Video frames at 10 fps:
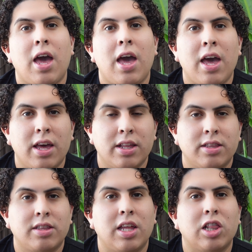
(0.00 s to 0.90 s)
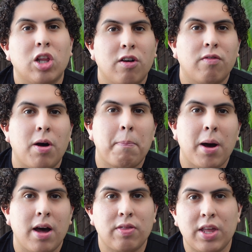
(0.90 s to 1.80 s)
and they love a
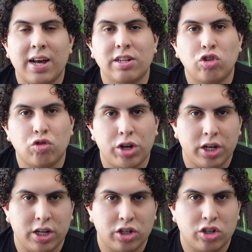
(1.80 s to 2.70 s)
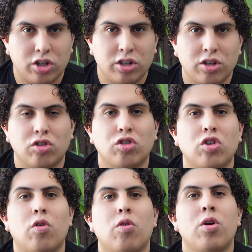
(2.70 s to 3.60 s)
pot that has drainage.
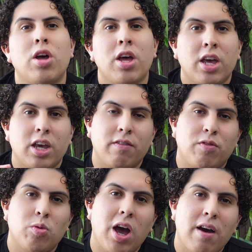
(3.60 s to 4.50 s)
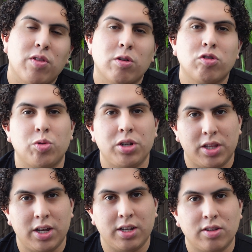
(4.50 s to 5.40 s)
So if you have those 3
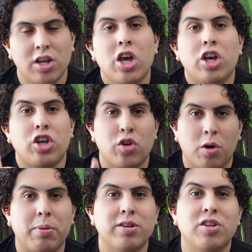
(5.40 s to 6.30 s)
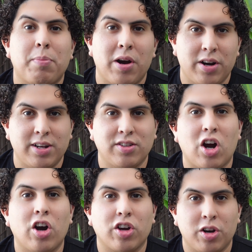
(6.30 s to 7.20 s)
things, your birds of paradise
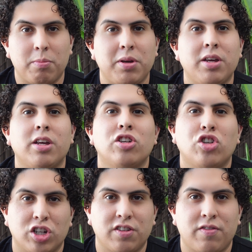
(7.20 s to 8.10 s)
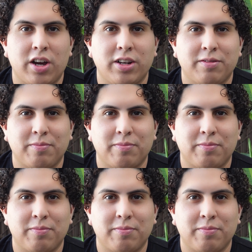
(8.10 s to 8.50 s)
are gonna be just fine.